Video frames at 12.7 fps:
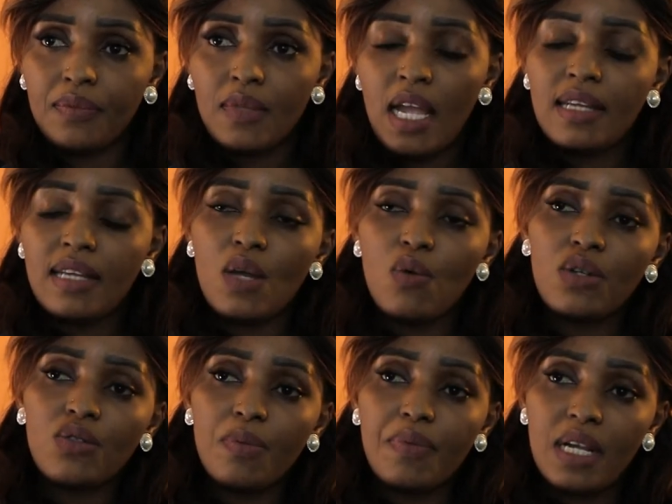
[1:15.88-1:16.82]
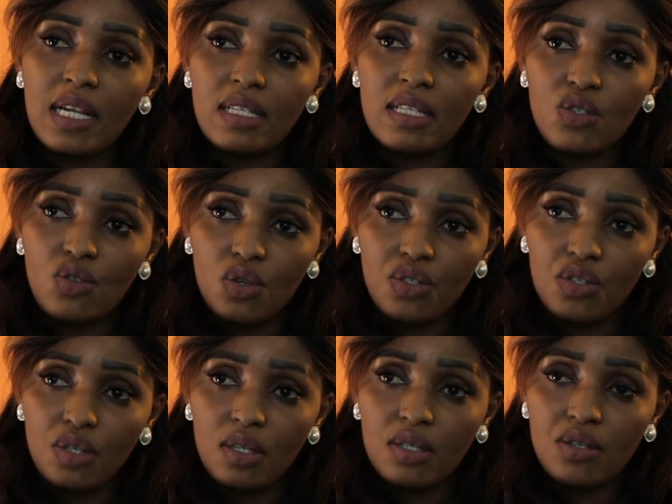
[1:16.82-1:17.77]
And they want to practice
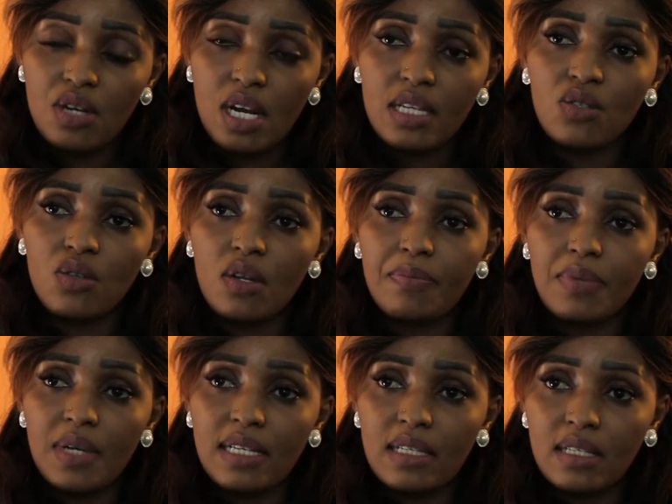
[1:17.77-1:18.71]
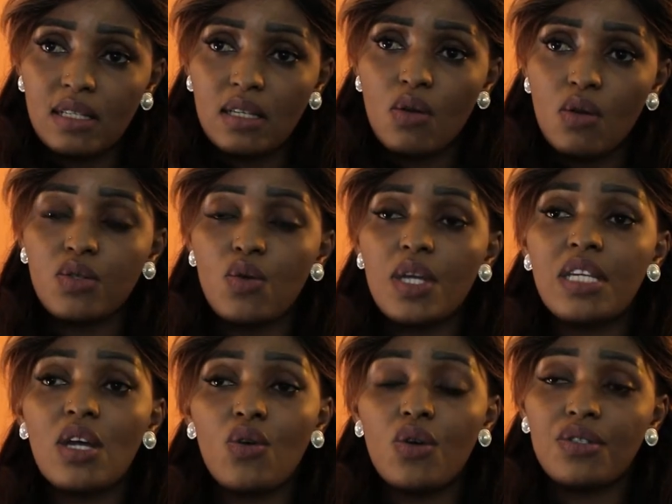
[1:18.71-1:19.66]
such traditional practice also in
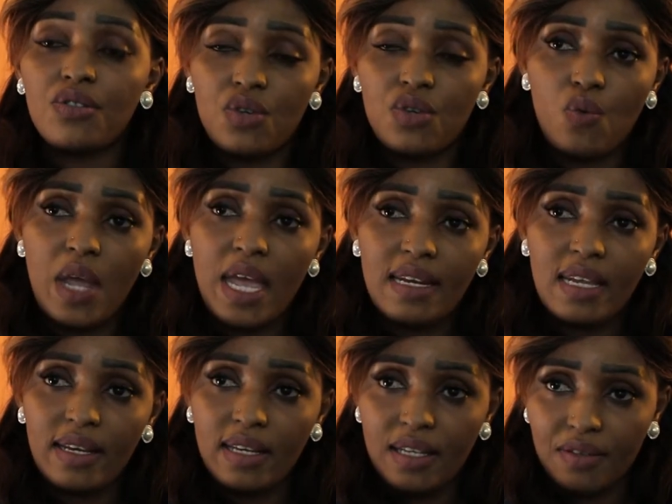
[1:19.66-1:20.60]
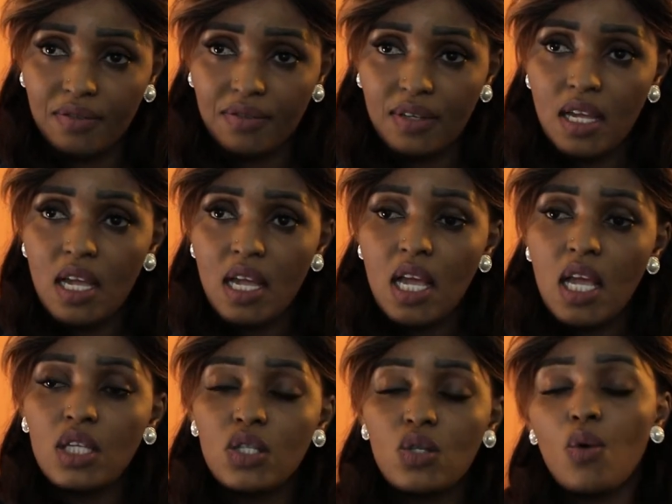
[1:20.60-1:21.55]
the country where they live.
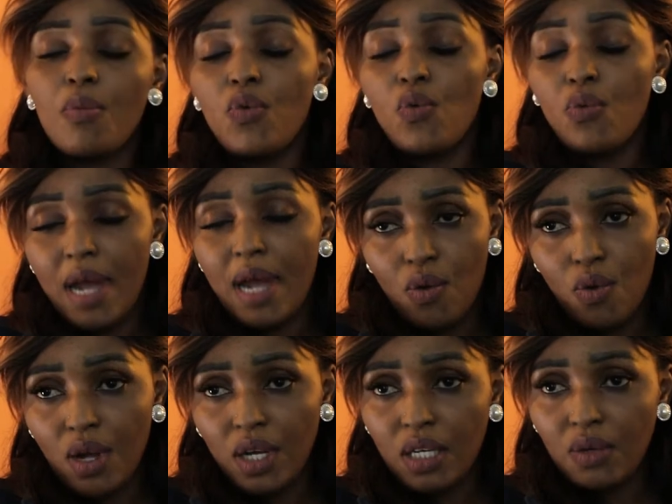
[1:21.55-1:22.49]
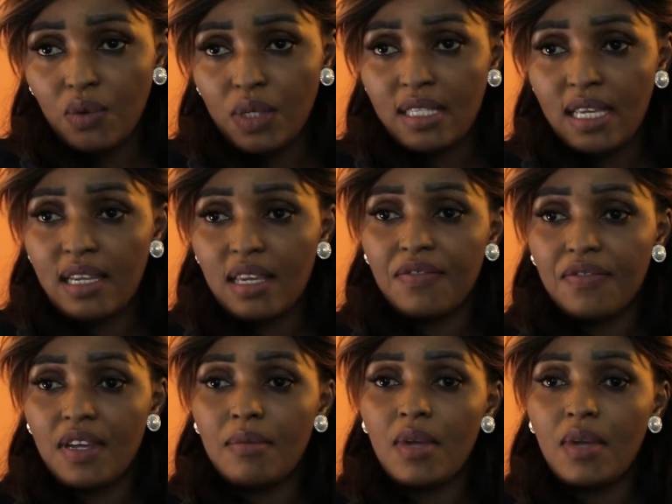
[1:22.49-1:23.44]
So by working with Terre Des
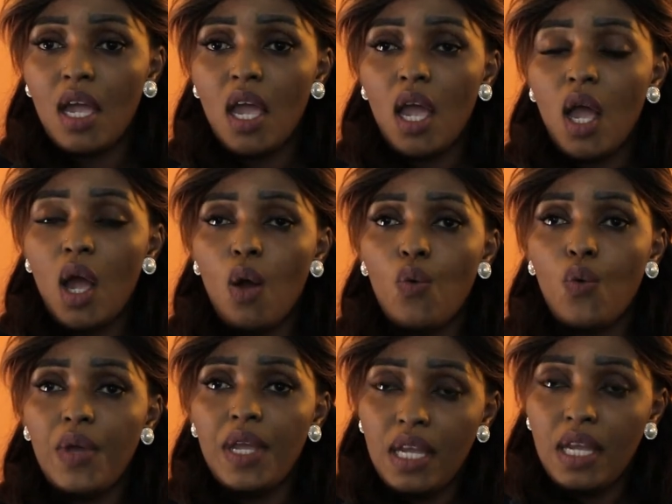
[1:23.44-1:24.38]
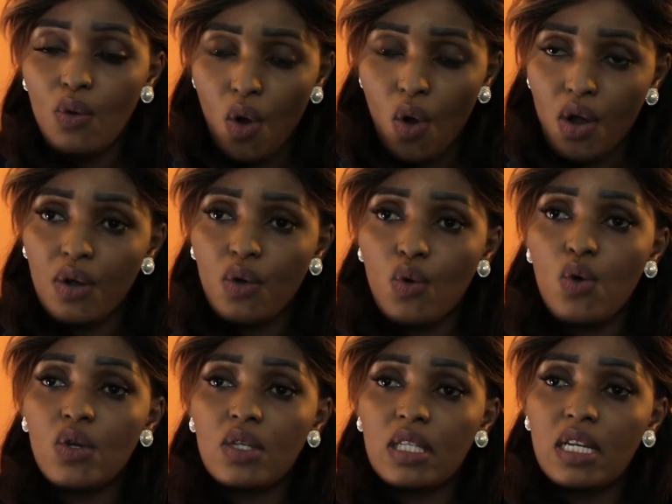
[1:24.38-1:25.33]
Femme, we work
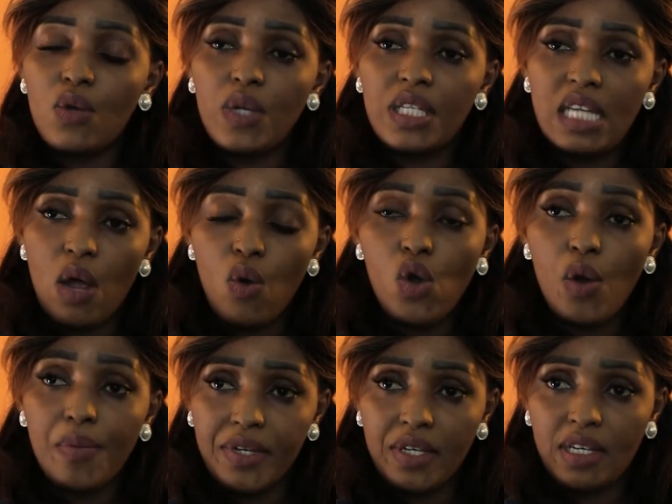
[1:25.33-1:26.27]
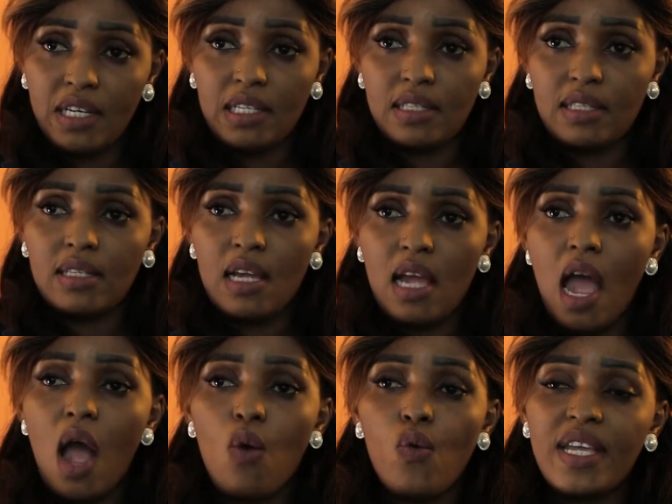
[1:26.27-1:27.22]
closely with our communities,
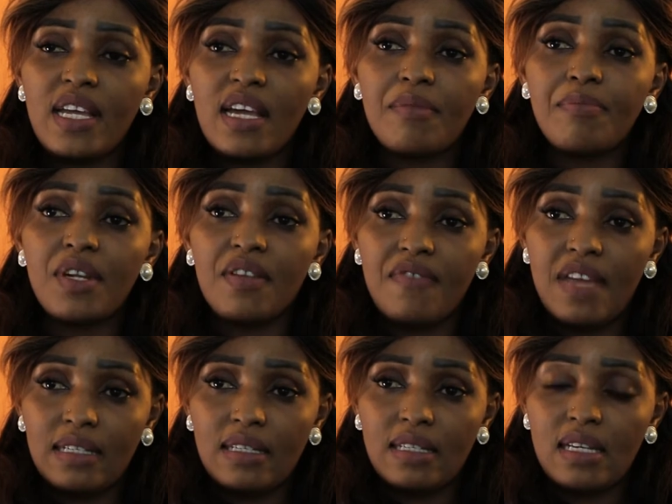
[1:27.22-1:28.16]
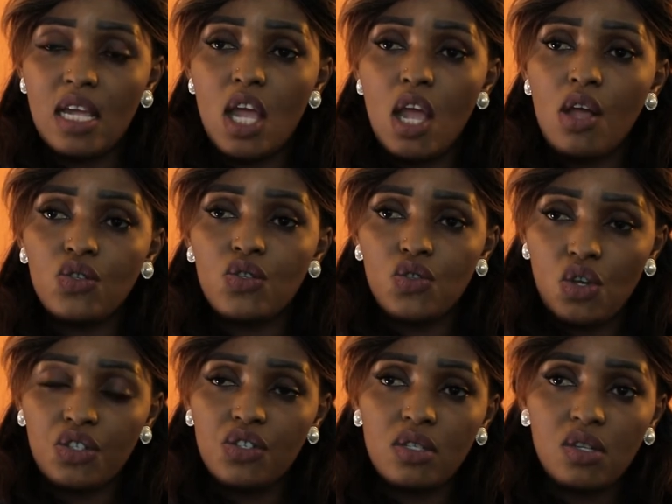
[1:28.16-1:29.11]
how we can prevent
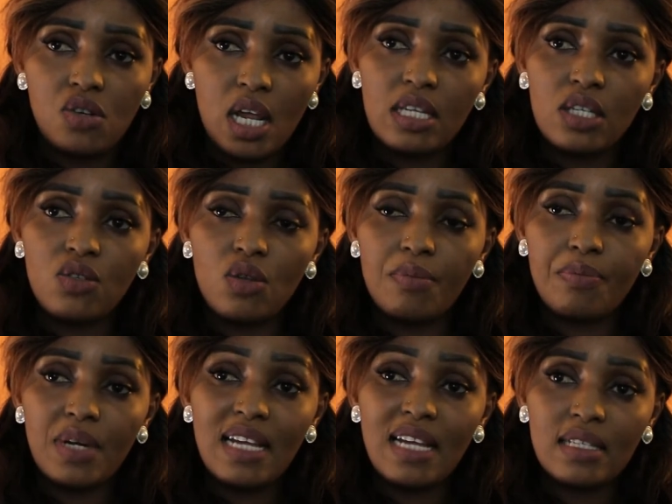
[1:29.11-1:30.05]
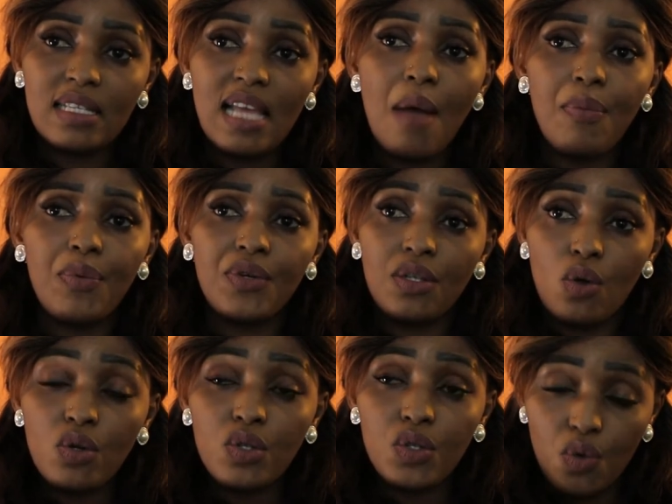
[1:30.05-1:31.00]
such traditional practice happening
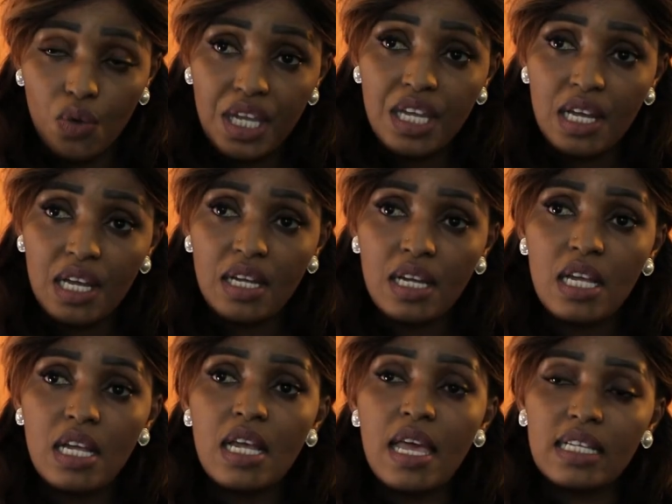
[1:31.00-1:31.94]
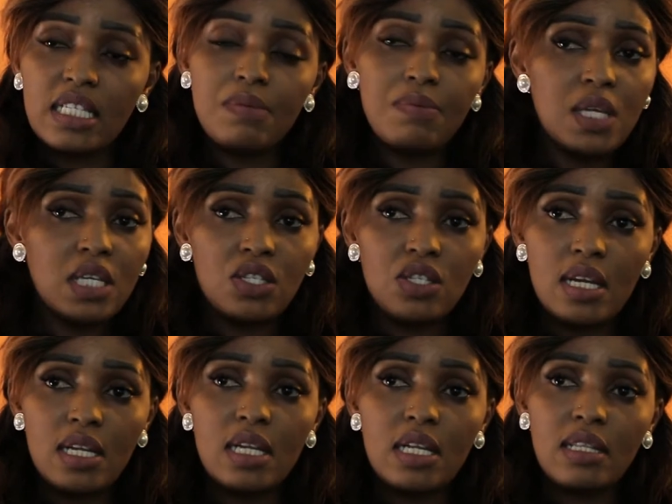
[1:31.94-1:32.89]
also here,
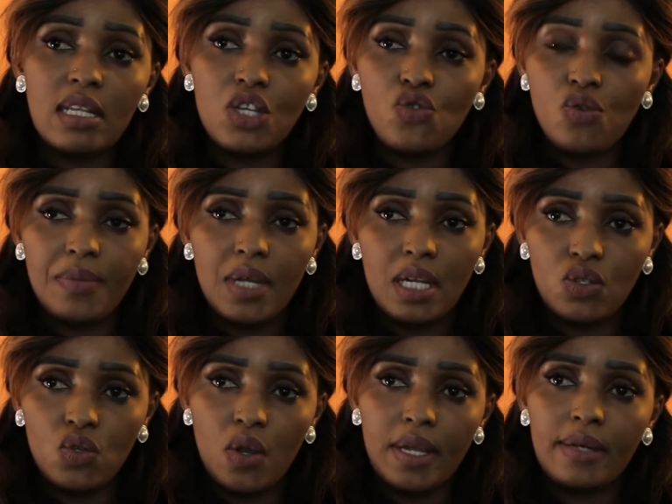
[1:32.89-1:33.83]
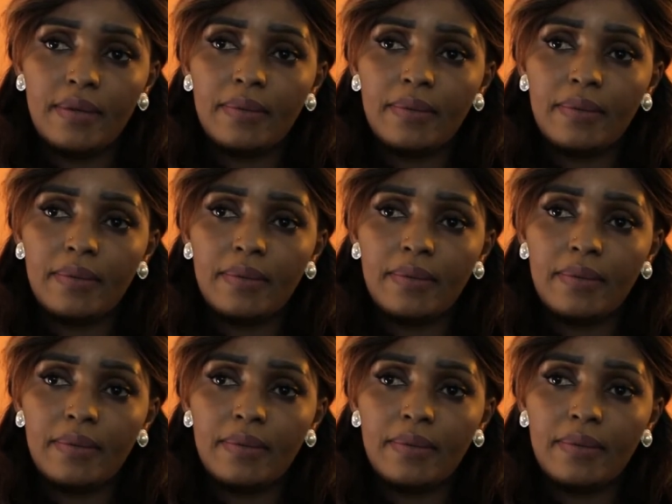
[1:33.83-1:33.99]
especially in the European soil.